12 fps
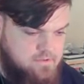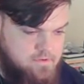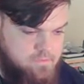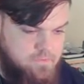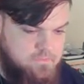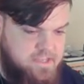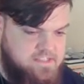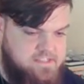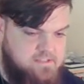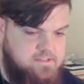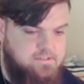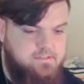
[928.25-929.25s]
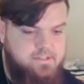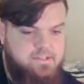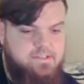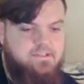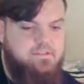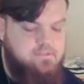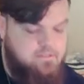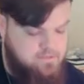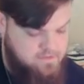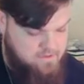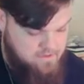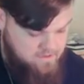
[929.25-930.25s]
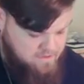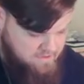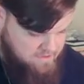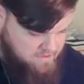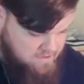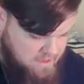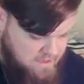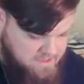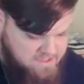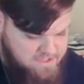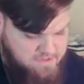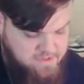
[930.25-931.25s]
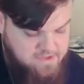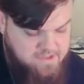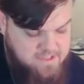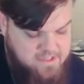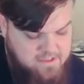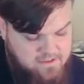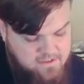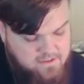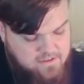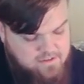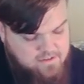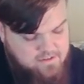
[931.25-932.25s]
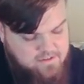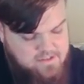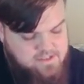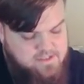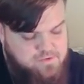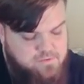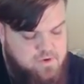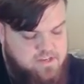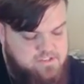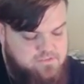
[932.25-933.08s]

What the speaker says: What makes the Lydian so unique is this raised